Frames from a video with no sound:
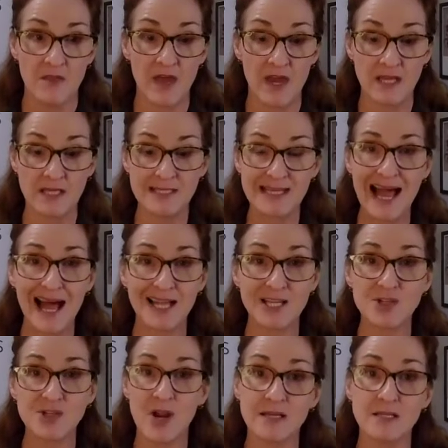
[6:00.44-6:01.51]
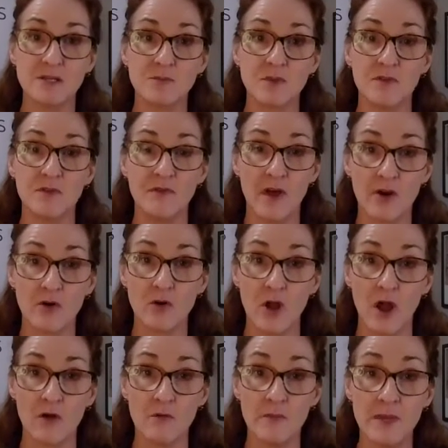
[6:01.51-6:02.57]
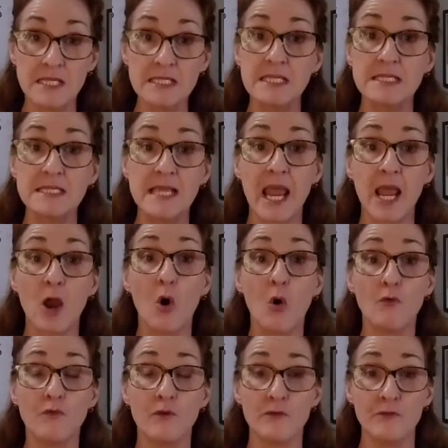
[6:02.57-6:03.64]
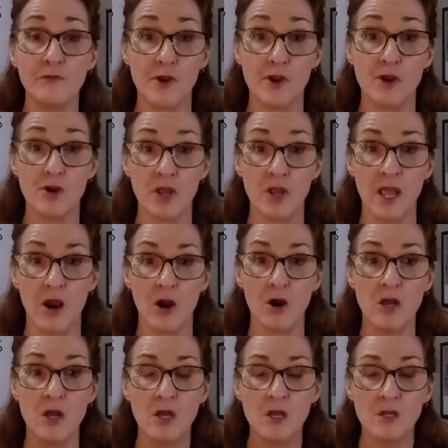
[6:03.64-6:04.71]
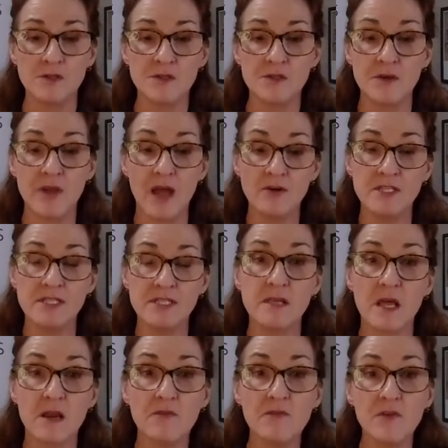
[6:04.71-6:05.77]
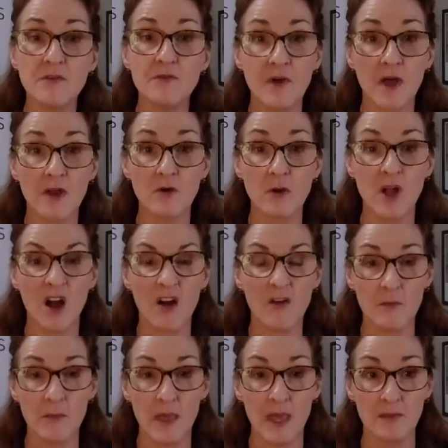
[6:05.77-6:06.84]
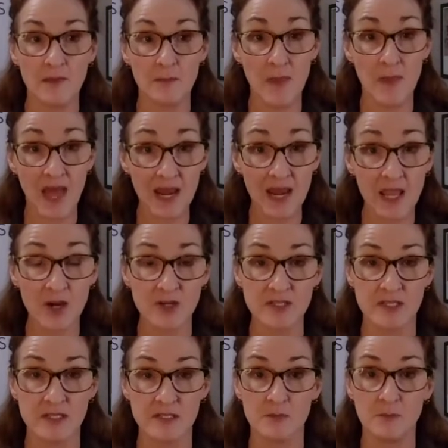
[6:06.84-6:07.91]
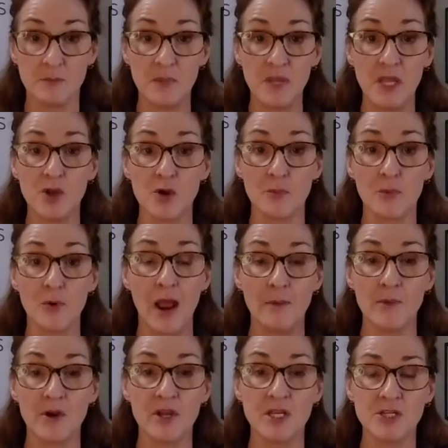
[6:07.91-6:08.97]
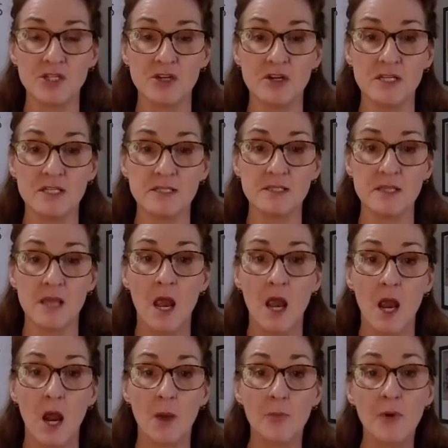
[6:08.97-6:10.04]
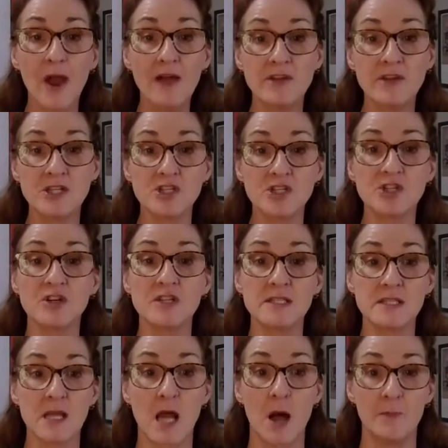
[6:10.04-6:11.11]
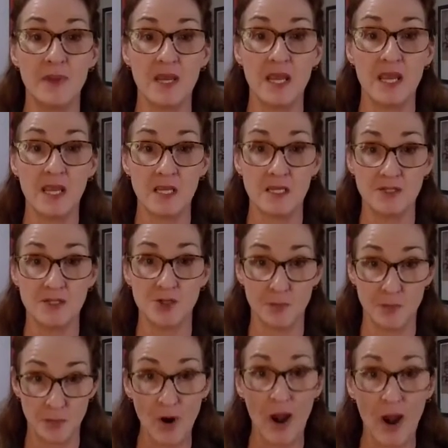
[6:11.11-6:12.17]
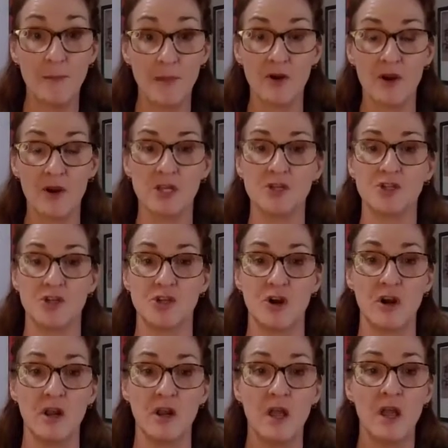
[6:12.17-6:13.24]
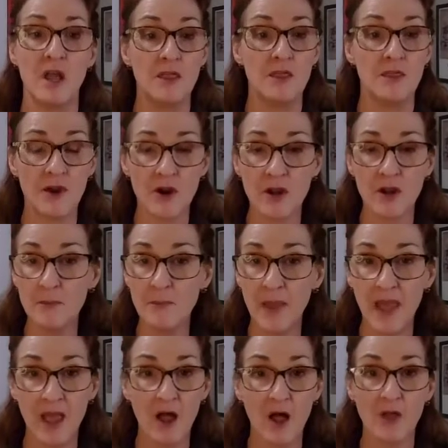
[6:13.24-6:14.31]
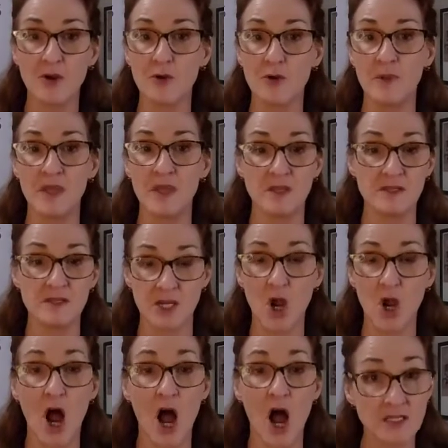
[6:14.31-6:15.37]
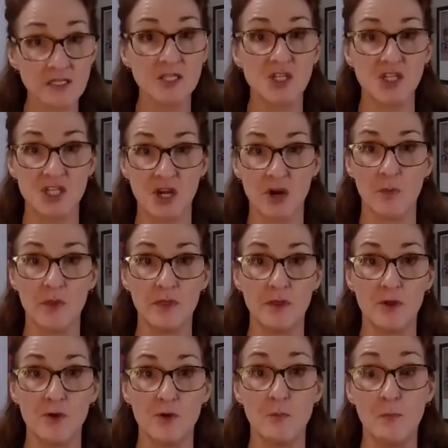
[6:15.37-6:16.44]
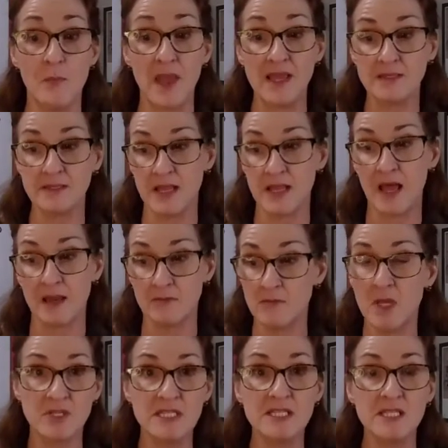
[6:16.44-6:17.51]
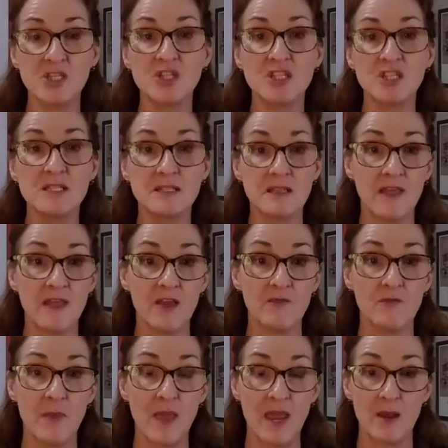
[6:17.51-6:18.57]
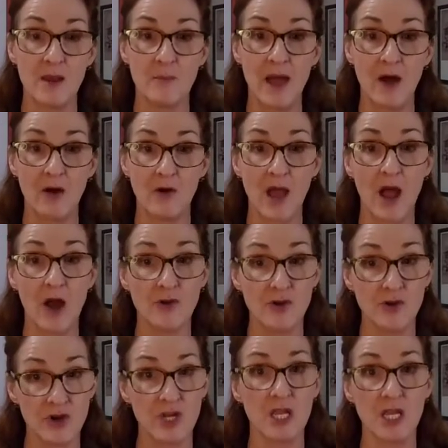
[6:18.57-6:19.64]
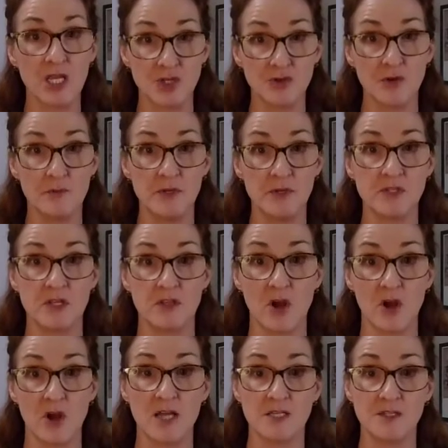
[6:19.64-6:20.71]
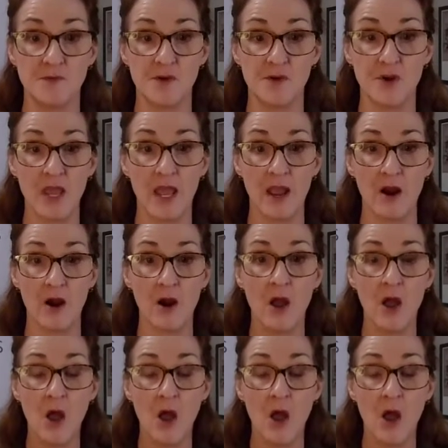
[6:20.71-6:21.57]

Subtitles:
that has contracted with the federal government to take over for your care. So now instead of the federal government, the Medicare system being your primary insurance, a private insurance company is your primary insurer. They're going to pay all your bills and cost share with you based on decisions that they've made about how you're going to contribute to the cost for your care.